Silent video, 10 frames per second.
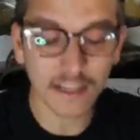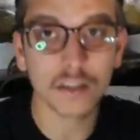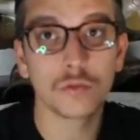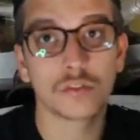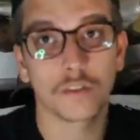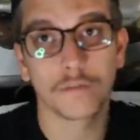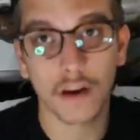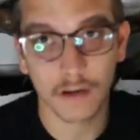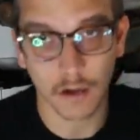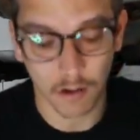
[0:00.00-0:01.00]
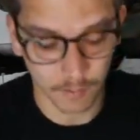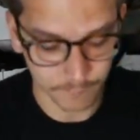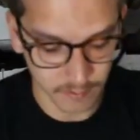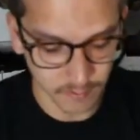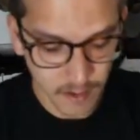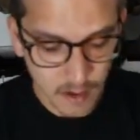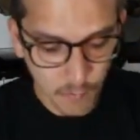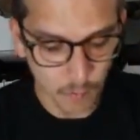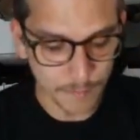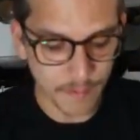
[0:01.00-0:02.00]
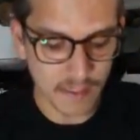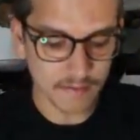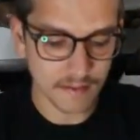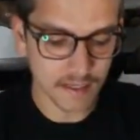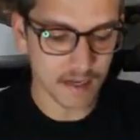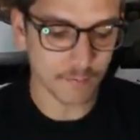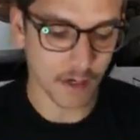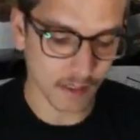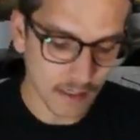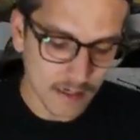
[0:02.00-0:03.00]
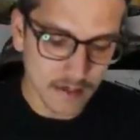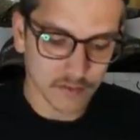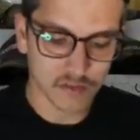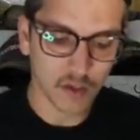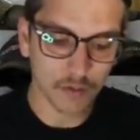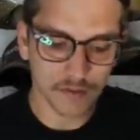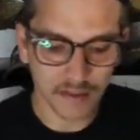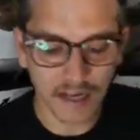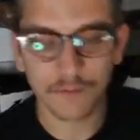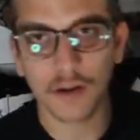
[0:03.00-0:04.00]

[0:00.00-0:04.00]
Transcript: use very often would be the Ned rig. So the Ned